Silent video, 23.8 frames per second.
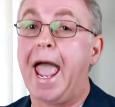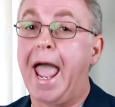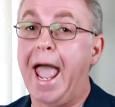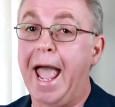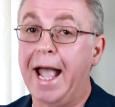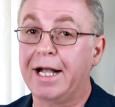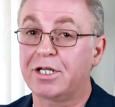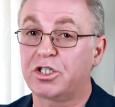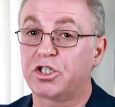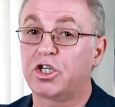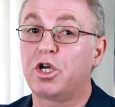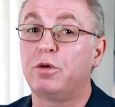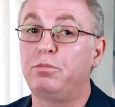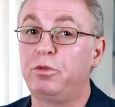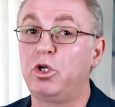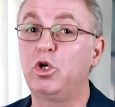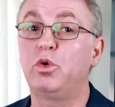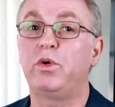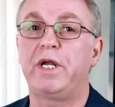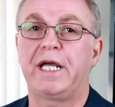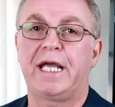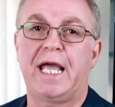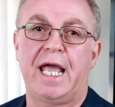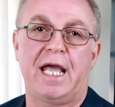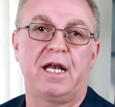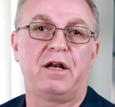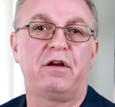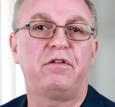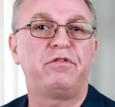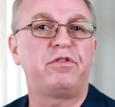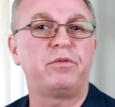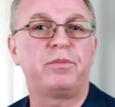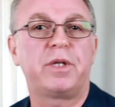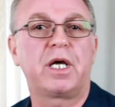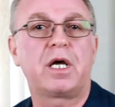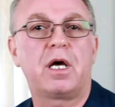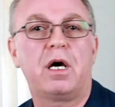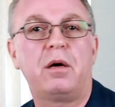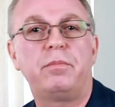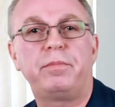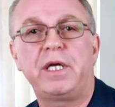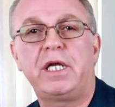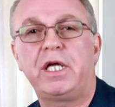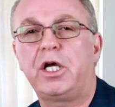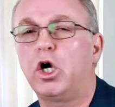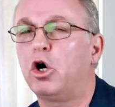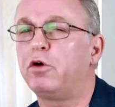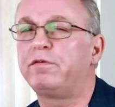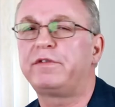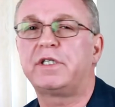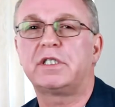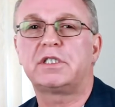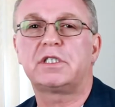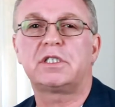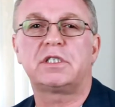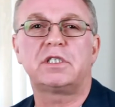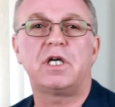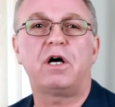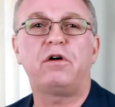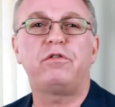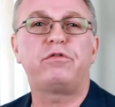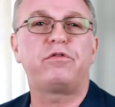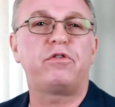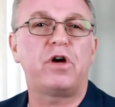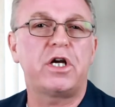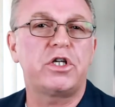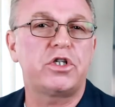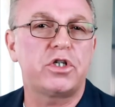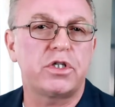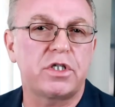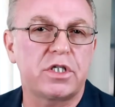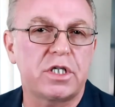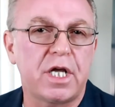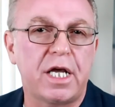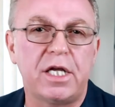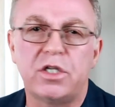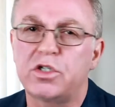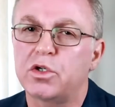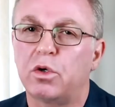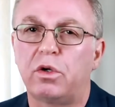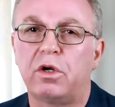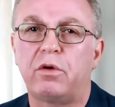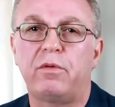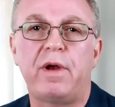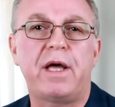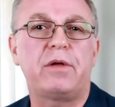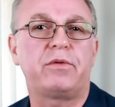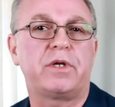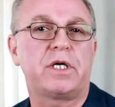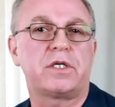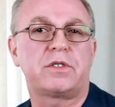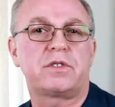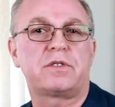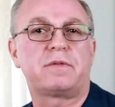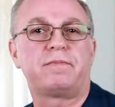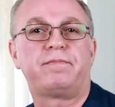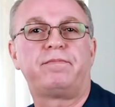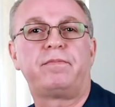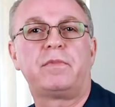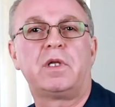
excommunicated from the company of the self-righteous saints all around us.